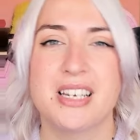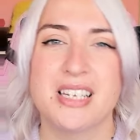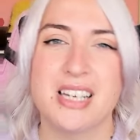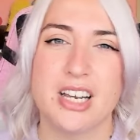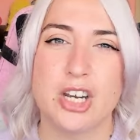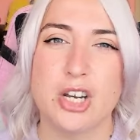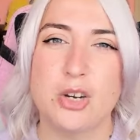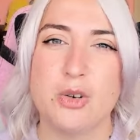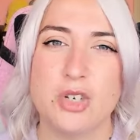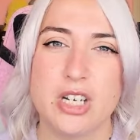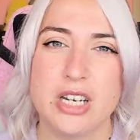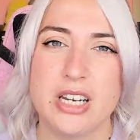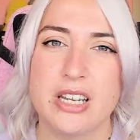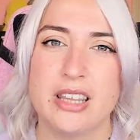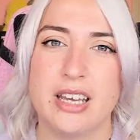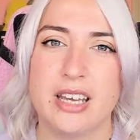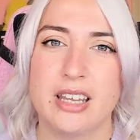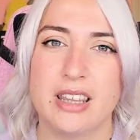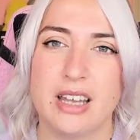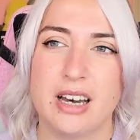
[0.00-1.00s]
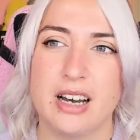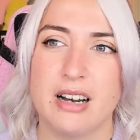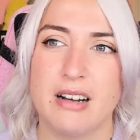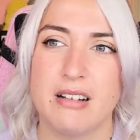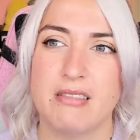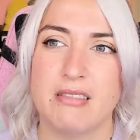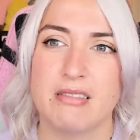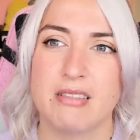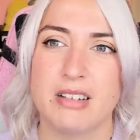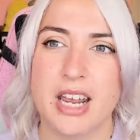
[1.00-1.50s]
I usually think
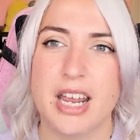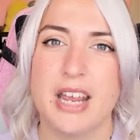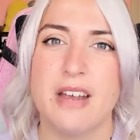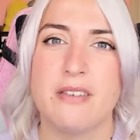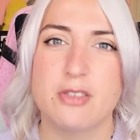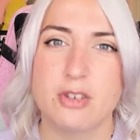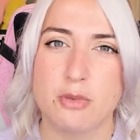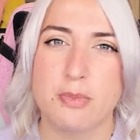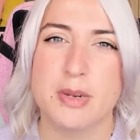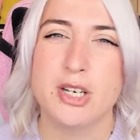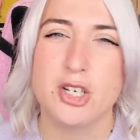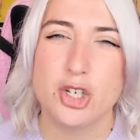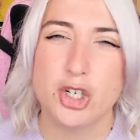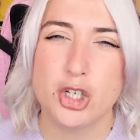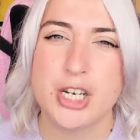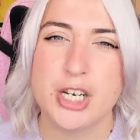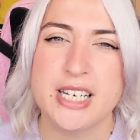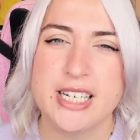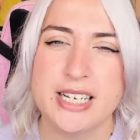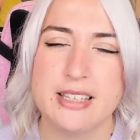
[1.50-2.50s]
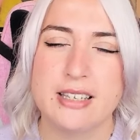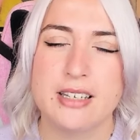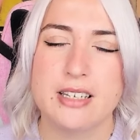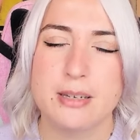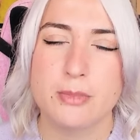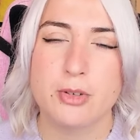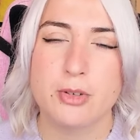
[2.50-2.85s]
that caves are a bit shit in Sims